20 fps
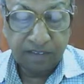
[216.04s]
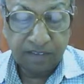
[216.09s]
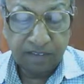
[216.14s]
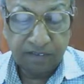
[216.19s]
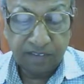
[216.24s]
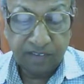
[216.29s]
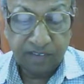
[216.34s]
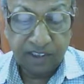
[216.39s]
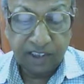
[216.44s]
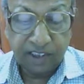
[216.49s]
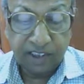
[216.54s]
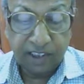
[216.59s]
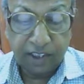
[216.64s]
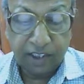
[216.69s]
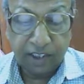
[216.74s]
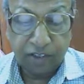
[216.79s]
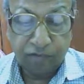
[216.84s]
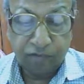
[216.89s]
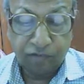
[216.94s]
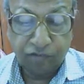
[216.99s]
We
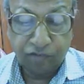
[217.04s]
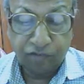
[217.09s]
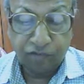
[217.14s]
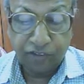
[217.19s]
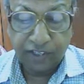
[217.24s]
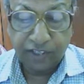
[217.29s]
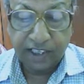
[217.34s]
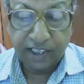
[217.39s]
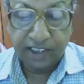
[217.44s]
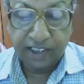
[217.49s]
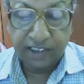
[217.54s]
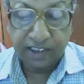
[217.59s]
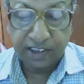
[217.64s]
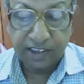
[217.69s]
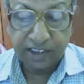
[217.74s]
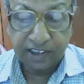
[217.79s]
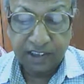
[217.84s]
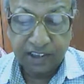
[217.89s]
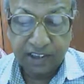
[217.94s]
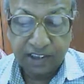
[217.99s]
cannot forget
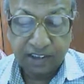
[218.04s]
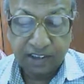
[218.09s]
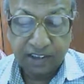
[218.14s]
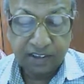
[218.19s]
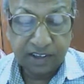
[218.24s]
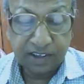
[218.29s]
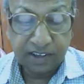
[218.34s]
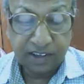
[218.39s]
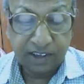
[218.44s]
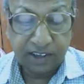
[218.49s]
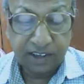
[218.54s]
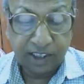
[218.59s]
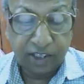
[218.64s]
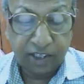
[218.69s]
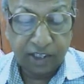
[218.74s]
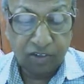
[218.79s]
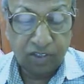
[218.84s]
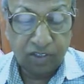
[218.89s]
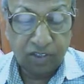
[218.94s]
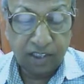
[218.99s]
the
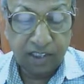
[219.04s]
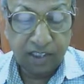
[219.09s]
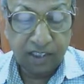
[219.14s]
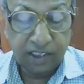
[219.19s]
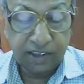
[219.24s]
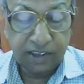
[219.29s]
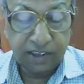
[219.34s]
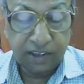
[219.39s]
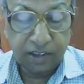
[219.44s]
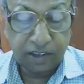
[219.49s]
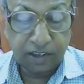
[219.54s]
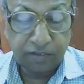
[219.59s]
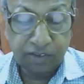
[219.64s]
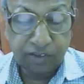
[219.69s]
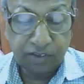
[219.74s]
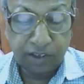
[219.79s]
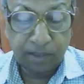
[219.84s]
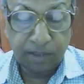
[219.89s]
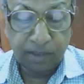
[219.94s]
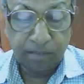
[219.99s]
secular nature of
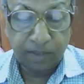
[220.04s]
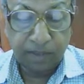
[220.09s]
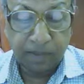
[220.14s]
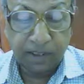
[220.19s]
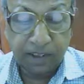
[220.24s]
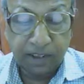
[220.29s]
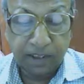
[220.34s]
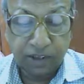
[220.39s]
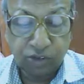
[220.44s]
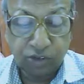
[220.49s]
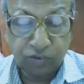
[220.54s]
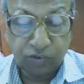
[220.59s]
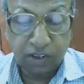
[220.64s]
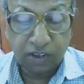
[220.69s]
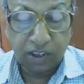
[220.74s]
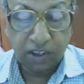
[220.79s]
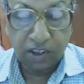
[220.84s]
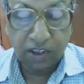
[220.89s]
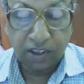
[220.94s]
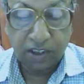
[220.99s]
Shri Pandit
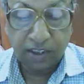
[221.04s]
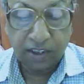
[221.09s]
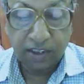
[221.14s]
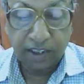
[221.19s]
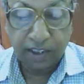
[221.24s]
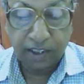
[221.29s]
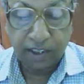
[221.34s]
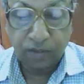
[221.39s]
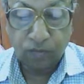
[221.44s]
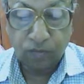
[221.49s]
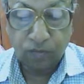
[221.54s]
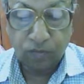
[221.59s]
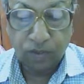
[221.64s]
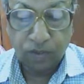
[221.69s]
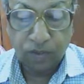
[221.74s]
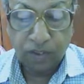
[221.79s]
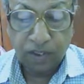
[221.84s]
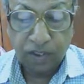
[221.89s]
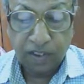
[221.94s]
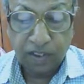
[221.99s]
Jawaharlal Nehru,
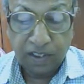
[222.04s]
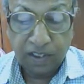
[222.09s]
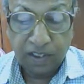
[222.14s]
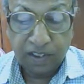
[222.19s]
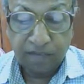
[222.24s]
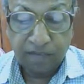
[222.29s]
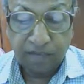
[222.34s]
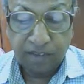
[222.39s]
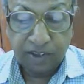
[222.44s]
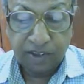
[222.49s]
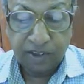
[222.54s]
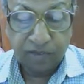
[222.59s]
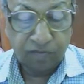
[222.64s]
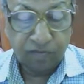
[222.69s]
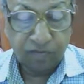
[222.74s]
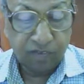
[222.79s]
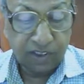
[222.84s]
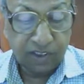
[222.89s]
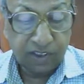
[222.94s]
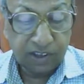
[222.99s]
which
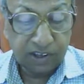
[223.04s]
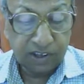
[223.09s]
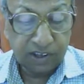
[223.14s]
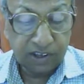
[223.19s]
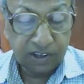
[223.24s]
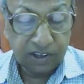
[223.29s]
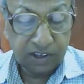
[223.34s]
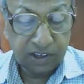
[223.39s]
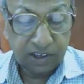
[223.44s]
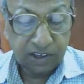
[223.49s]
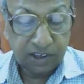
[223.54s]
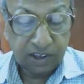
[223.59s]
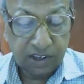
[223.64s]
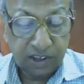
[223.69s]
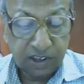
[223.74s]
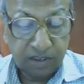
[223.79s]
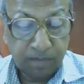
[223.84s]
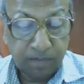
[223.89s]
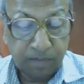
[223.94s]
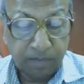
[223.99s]
was
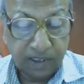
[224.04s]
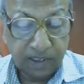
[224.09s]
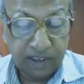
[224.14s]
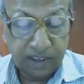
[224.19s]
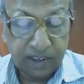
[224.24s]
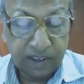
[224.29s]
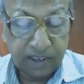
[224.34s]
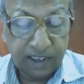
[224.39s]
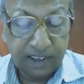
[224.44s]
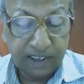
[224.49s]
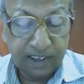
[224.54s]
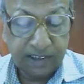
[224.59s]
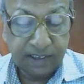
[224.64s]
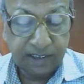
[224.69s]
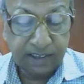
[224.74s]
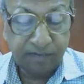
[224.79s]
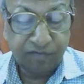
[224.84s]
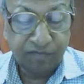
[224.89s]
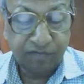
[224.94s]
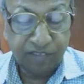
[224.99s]
best
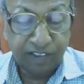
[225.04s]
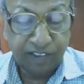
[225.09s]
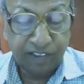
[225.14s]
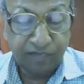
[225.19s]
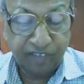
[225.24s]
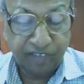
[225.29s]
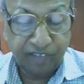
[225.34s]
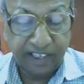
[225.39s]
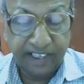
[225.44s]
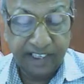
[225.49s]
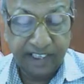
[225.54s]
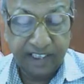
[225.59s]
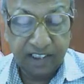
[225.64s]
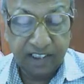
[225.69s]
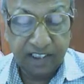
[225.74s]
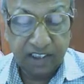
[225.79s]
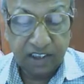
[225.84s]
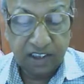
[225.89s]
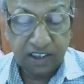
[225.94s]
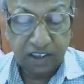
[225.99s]
exemplified
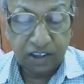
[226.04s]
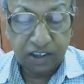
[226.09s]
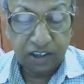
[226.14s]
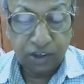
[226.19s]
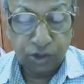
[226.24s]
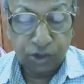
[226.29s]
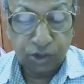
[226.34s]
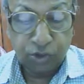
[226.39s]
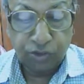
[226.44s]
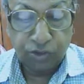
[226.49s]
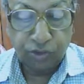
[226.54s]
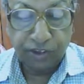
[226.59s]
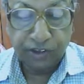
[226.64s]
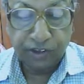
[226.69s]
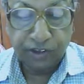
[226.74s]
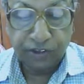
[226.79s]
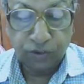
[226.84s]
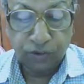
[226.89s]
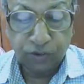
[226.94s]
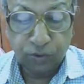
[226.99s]
during
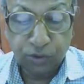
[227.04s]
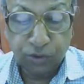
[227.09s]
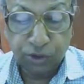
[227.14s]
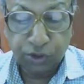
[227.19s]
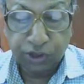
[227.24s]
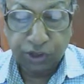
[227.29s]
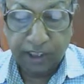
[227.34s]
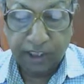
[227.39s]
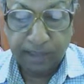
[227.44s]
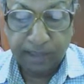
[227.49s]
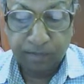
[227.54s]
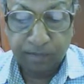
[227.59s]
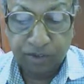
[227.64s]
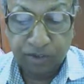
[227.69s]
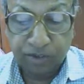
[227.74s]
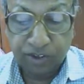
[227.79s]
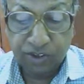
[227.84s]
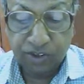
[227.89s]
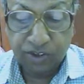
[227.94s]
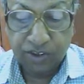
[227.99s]
those
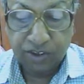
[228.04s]
times.